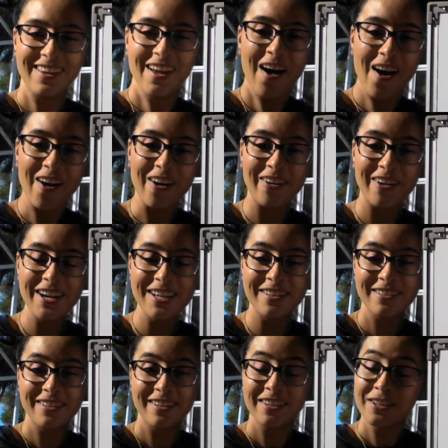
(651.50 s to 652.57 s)
All right,
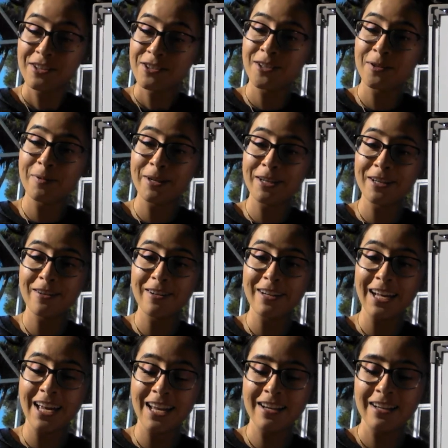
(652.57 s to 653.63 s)
so we're going to go
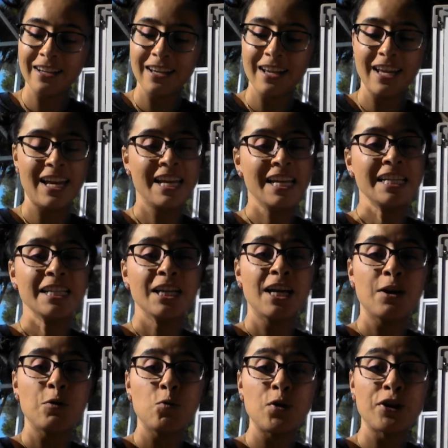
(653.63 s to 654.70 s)
ahead.
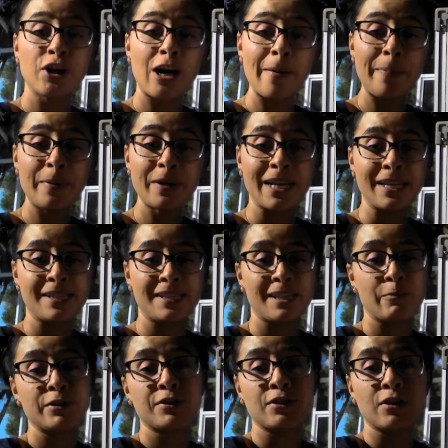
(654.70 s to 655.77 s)
With our uppercase C, we
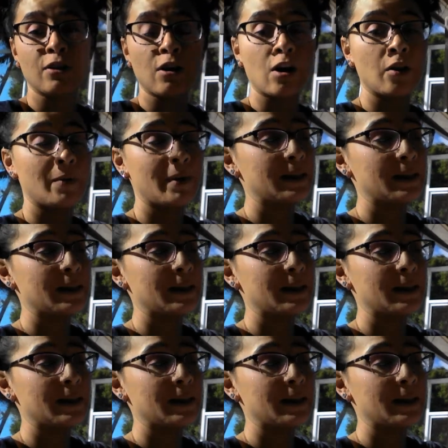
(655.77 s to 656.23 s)
start all the way at the